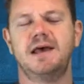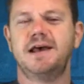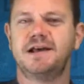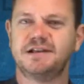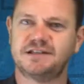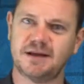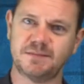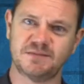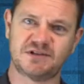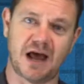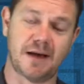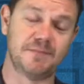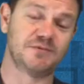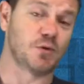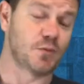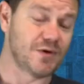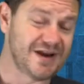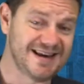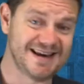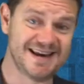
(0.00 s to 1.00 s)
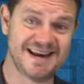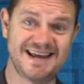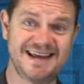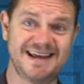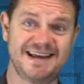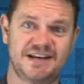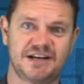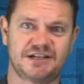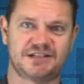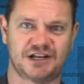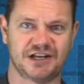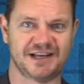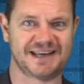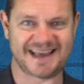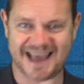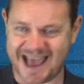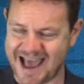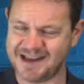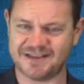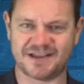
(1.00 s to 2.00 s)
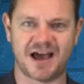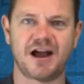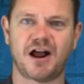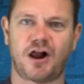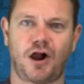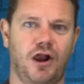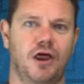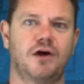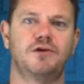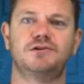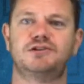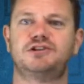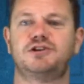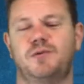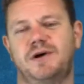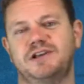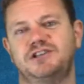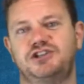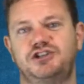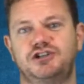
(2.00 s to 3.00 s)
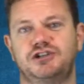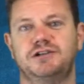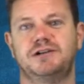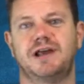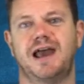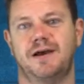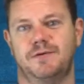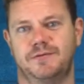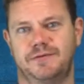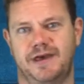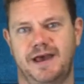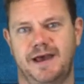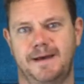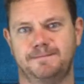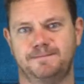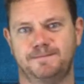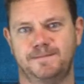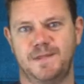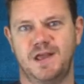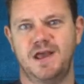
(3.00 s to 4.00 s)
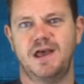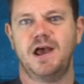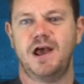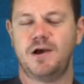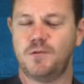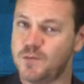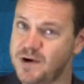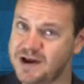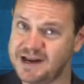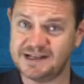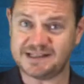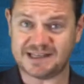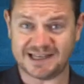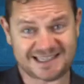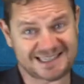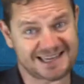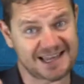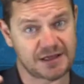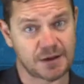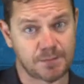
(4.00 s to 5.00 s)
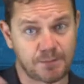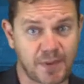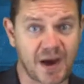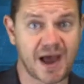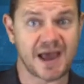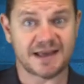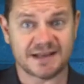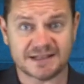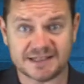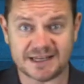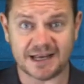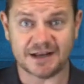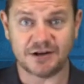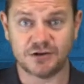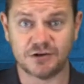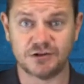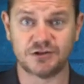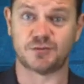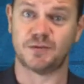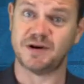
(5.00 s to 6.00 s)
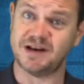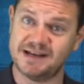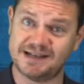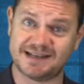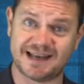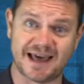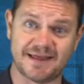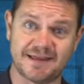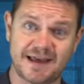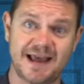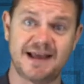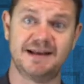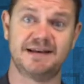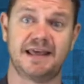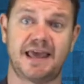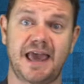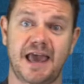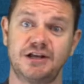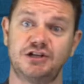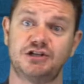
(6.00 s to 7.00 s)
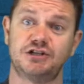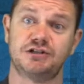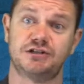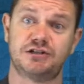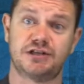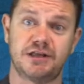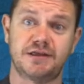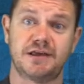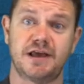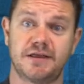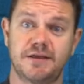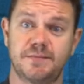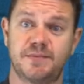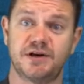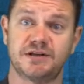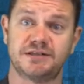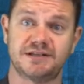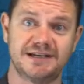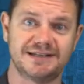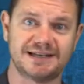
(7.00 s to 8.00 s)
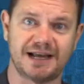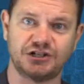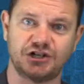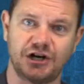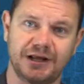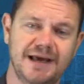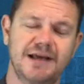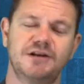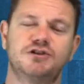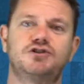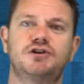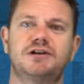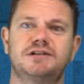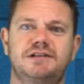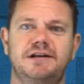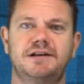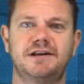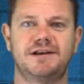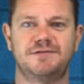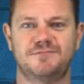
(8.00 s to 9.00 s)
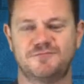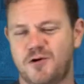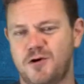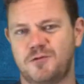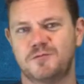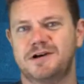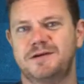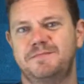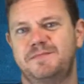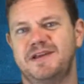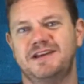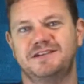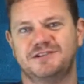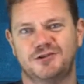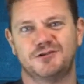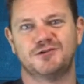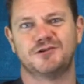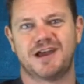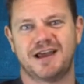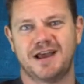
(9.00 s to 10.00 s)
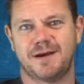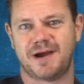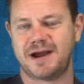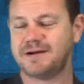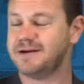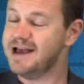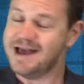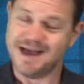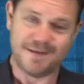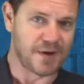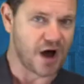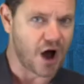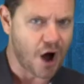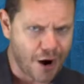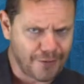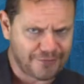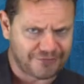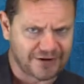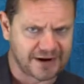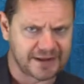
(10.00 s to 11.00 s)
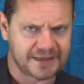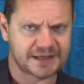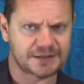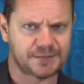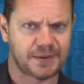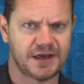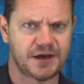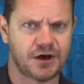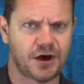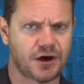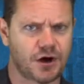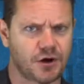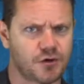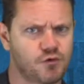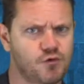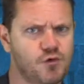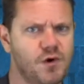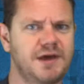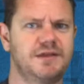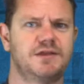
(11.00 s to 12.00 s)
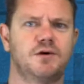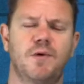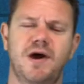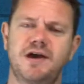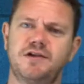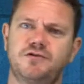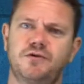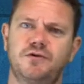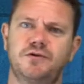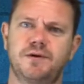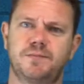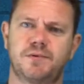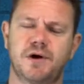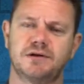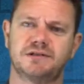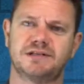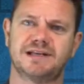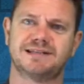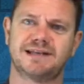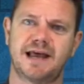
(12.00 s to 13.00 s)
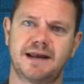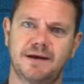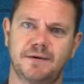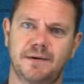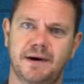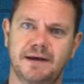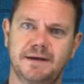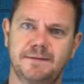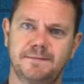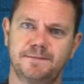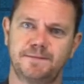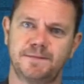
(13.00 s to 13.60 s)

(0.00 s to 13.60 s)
Sometimes we need to get that closed question out there. We need to see the buying signals, we need to get the indications that the other person is actually interested in what we've been talking about, but hopefully that's been going on right the way through the process anyway.